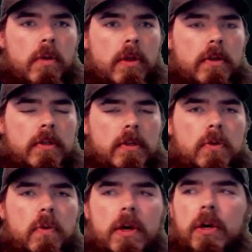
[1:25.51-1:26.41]
whether it's on
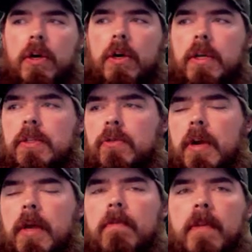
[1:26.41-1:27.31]
Twitter,
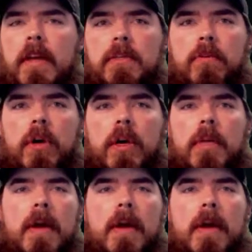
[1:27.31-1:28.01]
Instagram, Facebook.